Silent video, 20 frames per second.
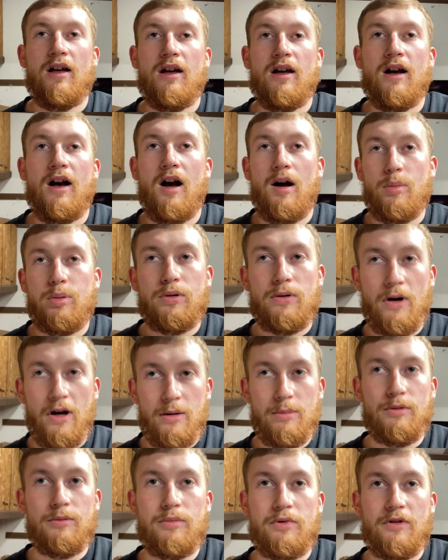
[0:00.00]
I'll
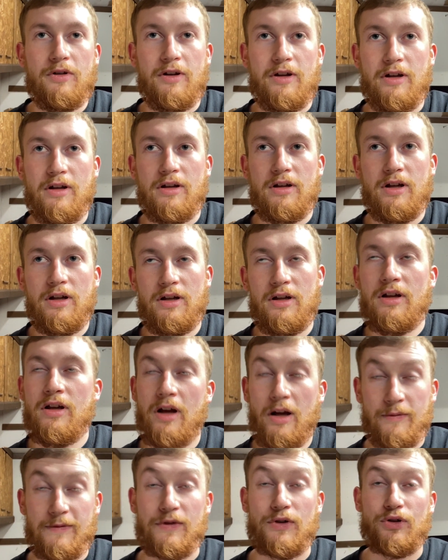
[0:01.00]
probably,
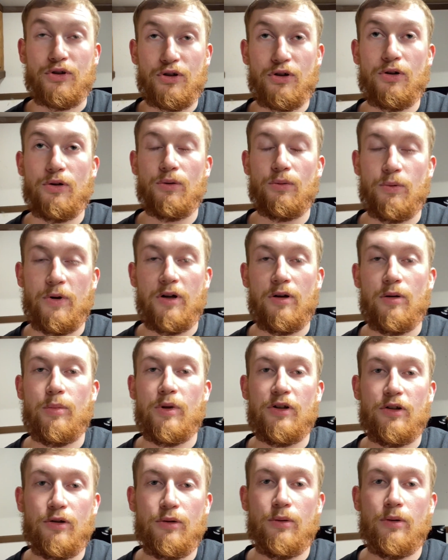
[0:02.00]
for sure will be
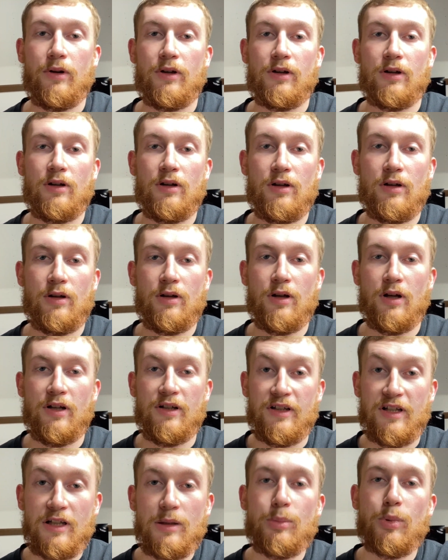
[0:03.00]
doing a
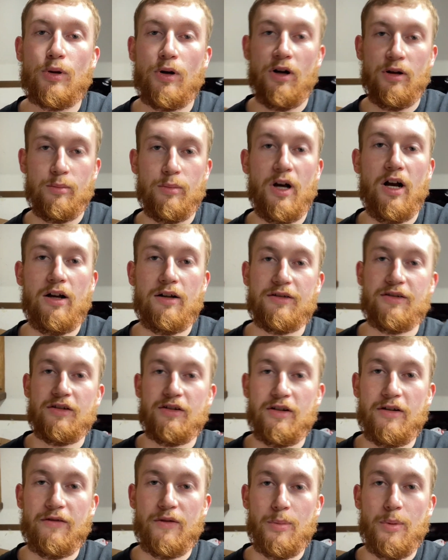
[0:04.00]
deeper unboxing
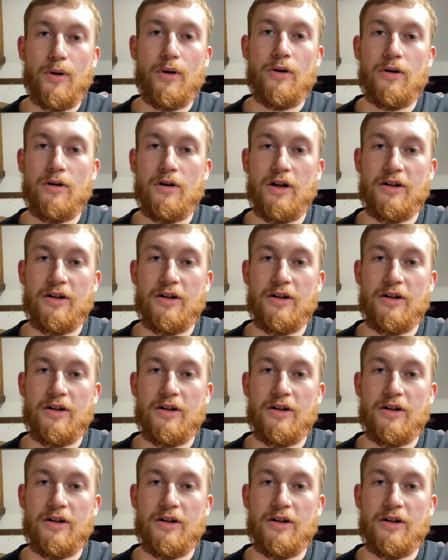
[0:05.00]
of the part.